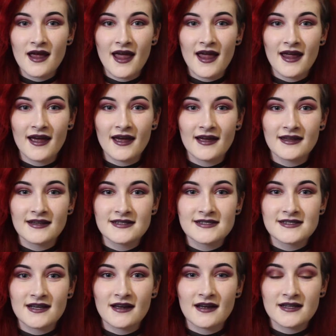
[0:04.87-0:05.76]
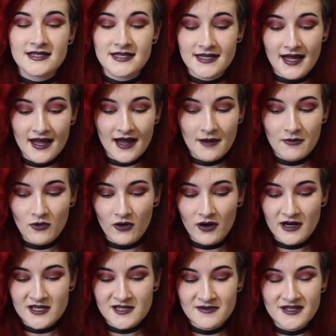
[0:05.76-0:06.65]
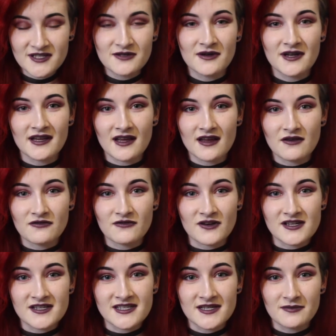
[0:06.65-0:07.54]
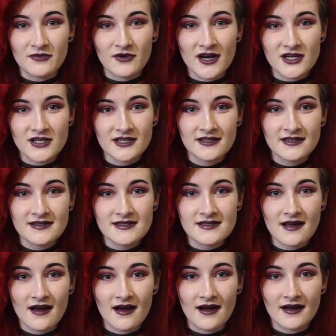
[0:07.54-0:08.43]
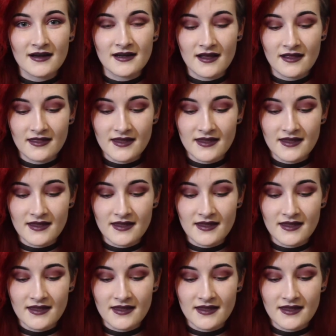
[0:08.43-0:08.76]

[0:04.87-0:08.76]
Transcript: and today I'm going to be doing a first impressions on